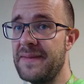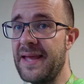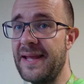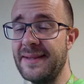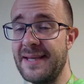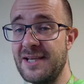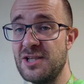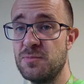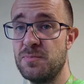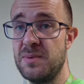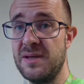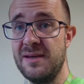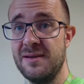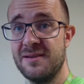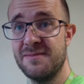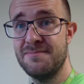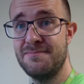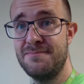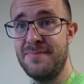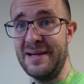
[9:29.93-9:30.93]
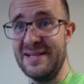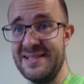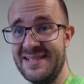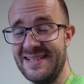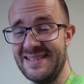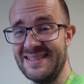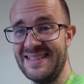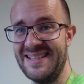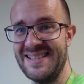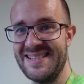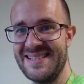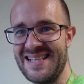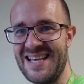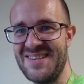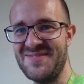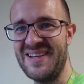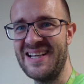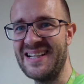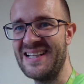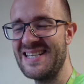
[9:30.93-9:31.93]
And they speak basically the
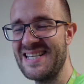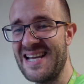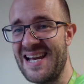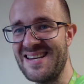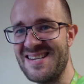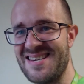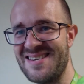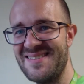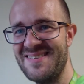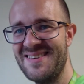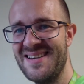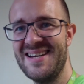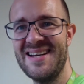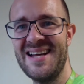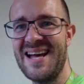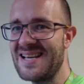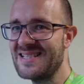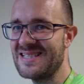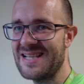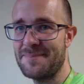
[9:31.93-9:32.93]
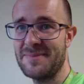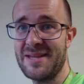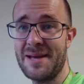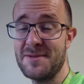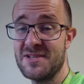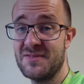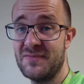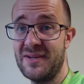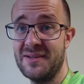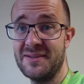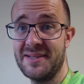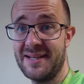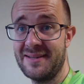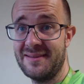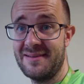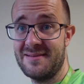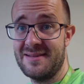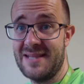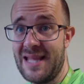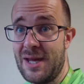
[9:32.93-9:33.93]
same English I do. I sometimes feel
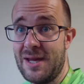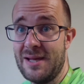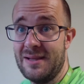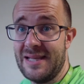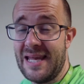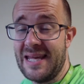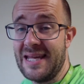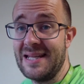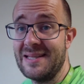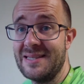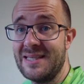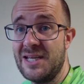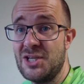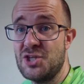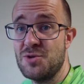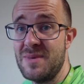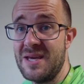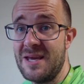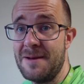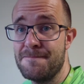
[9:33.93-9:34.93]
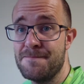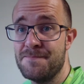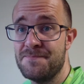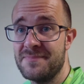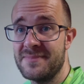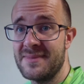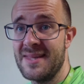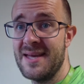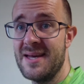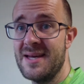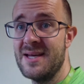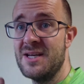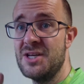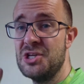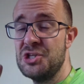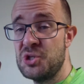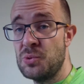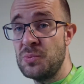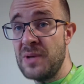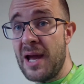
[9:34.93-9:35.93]
that they can teach me.
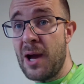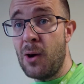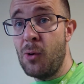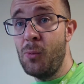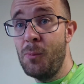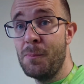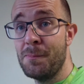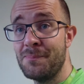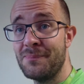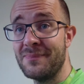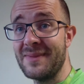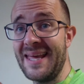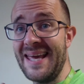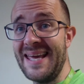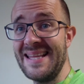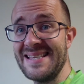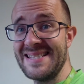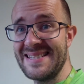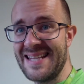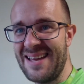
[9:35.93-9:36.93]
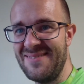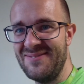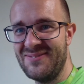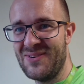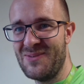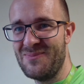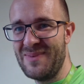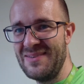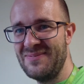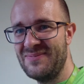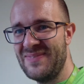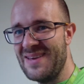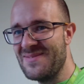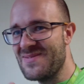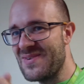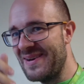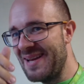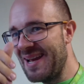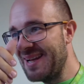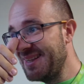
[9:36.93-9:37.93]
So now it's time for my
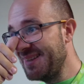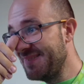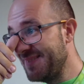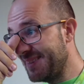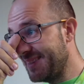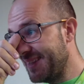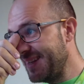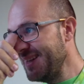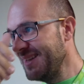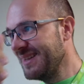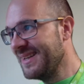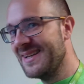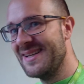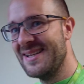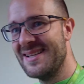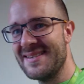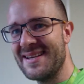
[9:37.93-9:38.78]
favorite activity.